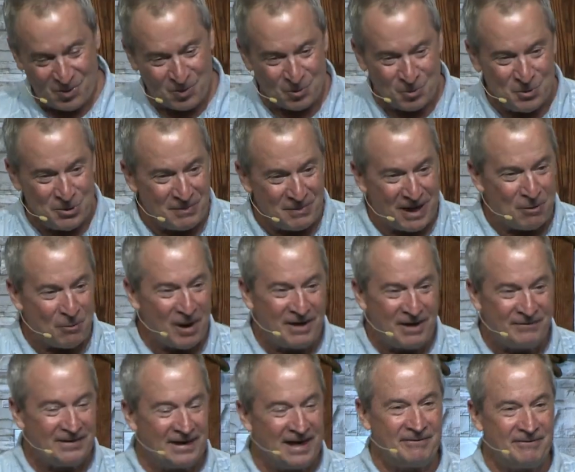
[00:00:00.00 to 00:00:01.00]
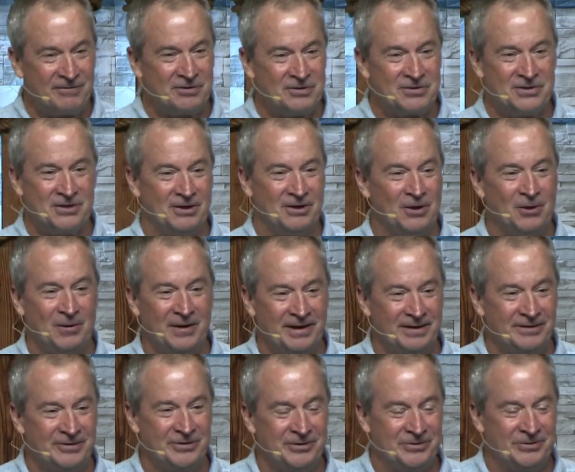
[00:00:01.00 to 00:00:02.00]
when my wife and I first started
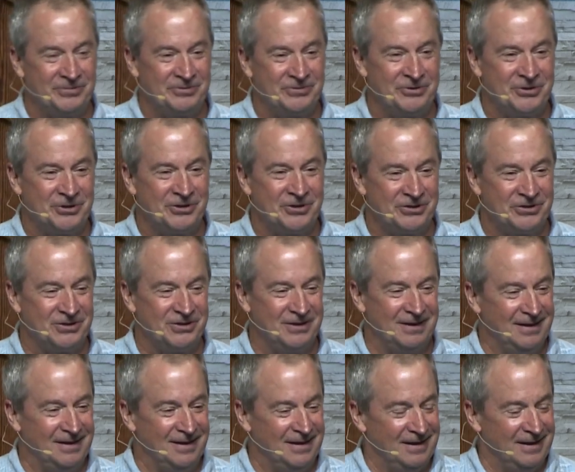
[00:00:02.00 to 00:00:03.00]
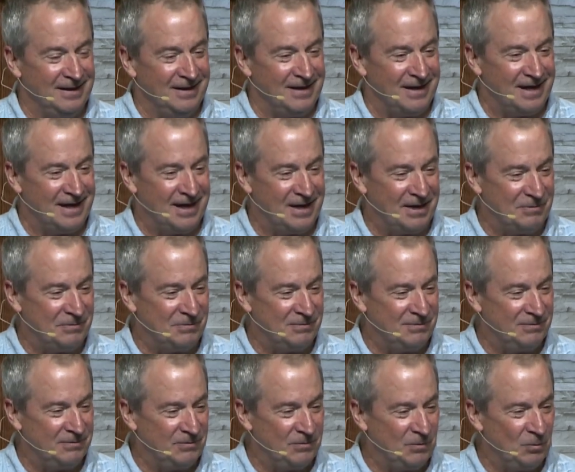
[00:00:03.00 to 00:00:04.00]
going to church, um,
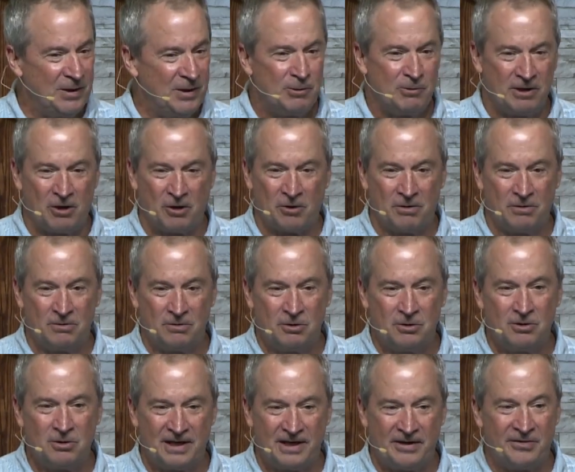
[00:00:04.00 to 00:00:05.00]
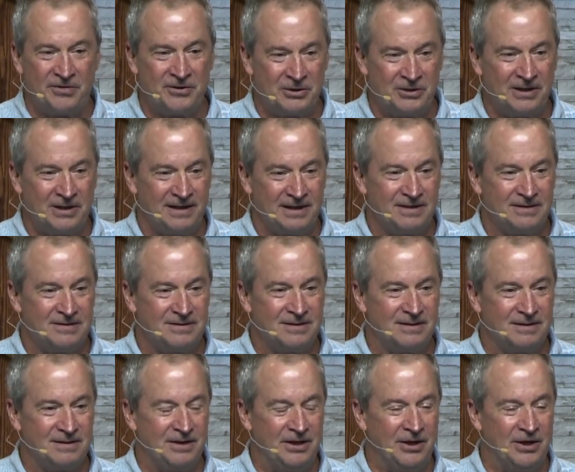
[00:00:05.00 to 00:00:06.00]
we were in our early 30s,
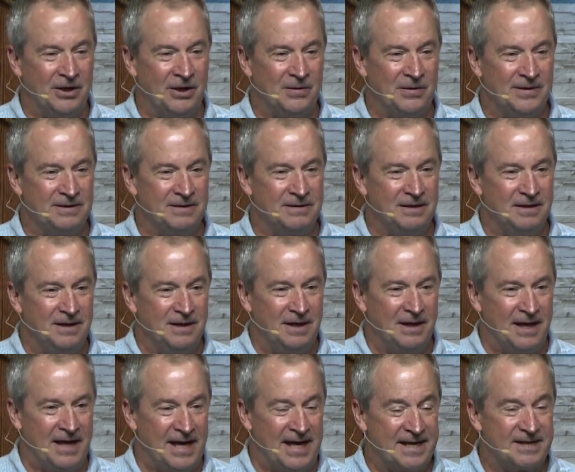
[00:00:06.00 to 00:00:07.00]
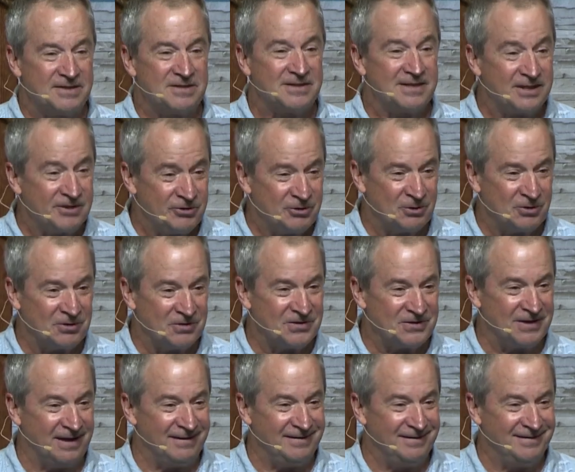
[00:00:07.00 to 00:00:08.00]
you know, and had a six year old
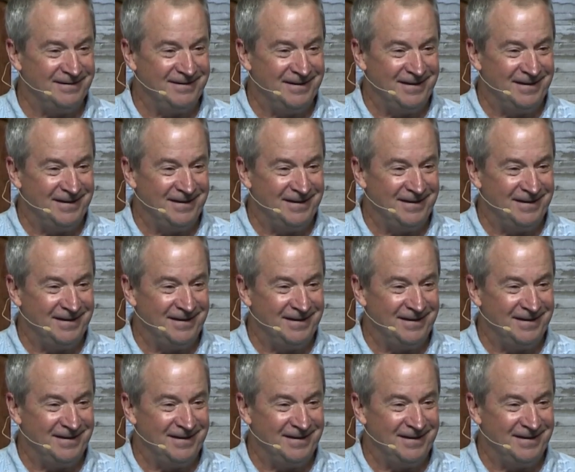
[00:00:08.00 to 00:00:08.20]
son.